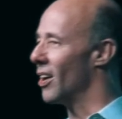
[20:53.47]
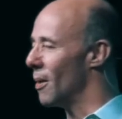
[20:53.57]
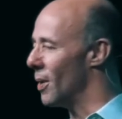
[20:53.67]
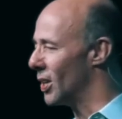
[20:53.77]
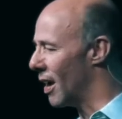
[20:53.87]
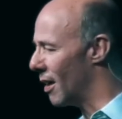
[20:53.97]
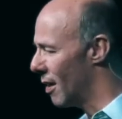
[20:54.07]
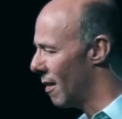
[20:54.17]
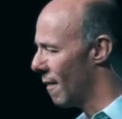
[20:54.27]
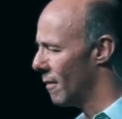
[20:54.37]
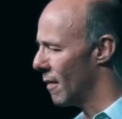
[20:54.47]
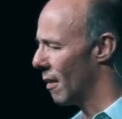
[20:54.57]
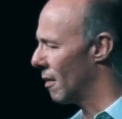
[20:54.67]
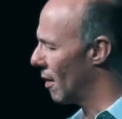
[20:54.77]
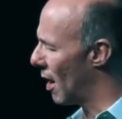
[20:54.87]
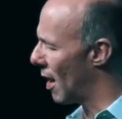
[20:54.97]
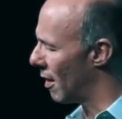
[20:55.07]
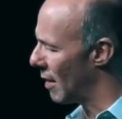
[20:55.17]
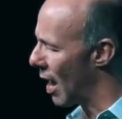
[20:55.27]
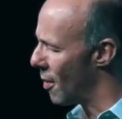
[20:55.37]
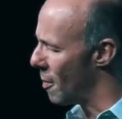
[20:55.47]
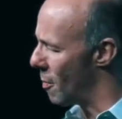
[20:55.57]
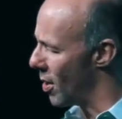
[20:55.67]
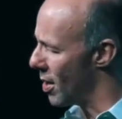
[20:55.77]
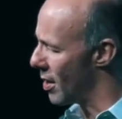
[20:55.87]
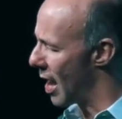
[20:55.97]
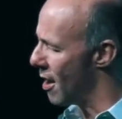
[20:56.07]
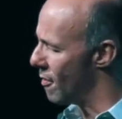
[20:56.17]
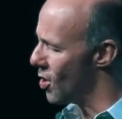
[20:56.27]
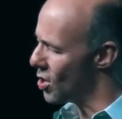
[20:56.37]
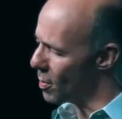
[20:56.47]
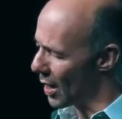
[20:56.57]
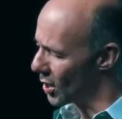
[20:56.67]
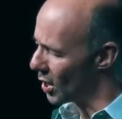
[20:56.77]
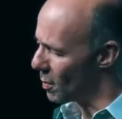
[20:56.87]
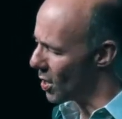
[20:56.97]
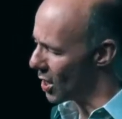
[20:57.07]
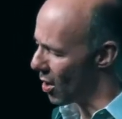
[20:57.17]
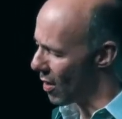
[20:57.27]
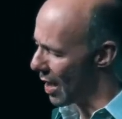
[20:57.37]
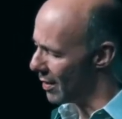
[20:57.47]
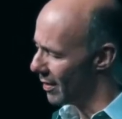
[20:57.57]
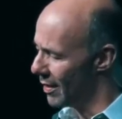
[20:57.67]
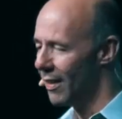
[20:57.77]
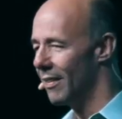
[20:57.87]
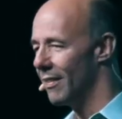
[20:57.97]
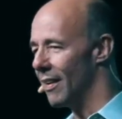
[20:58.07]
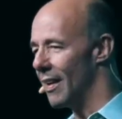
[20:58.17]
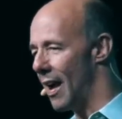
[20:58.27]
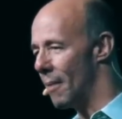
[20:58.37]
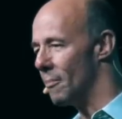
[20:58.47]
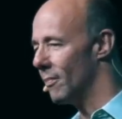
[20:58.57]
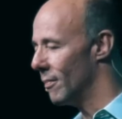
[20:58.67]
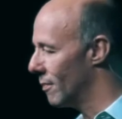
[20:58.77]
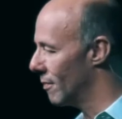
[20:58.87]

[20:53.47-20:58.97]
looked at me and said, uh, I remember you. I interviewed you about six months ago, right? Yeah.